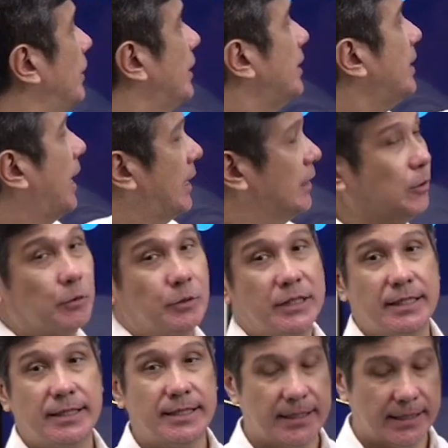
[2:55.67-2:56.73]
the Hello
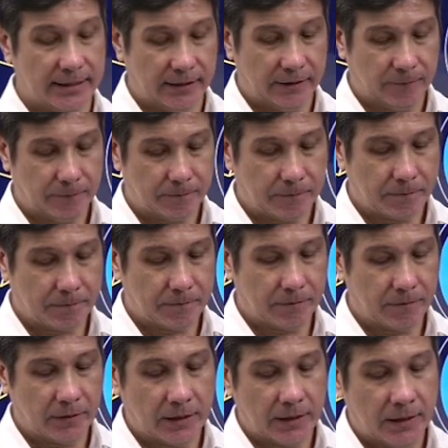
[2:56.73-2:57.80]
Kitty.
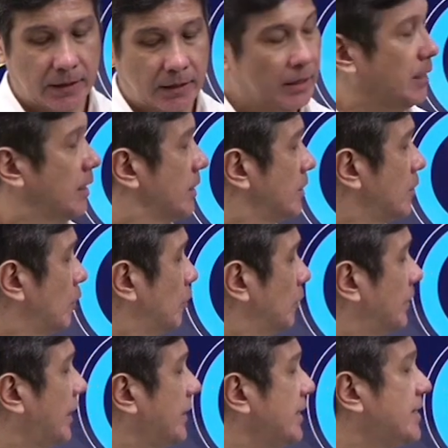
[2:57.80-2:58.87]
So
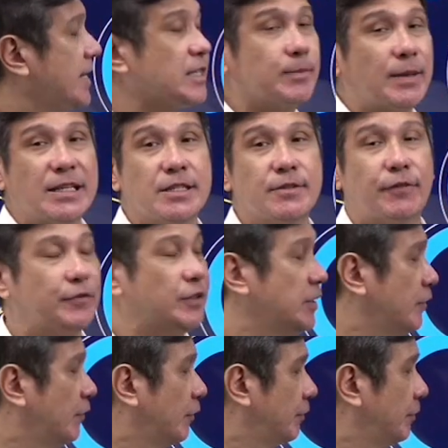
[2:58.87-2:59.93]
96 minus
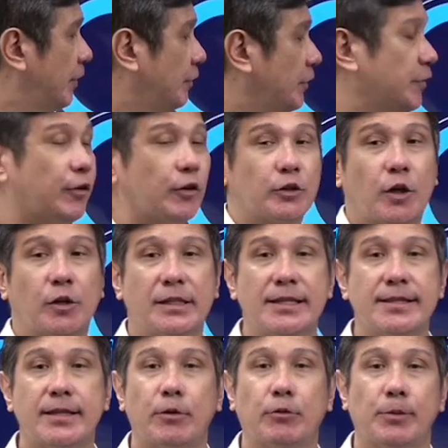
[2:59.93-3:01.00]

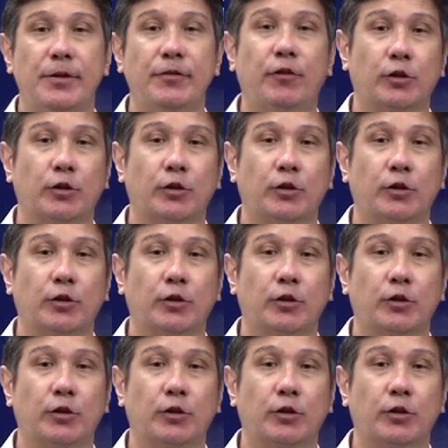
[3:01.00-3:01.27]
$54, that will be